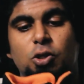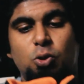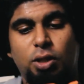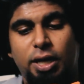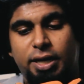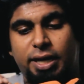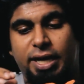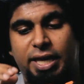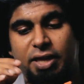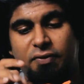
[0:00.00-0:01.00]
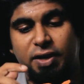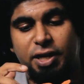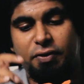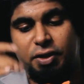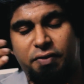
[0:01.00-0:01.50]
so that
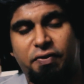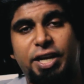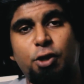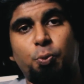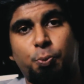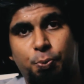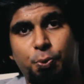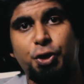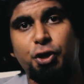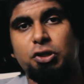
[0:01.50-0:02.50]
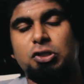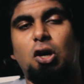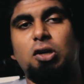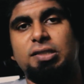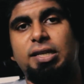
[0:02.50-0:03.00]
even when you put your
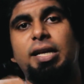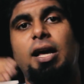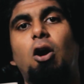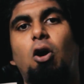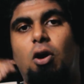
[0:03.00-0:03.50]
socks in,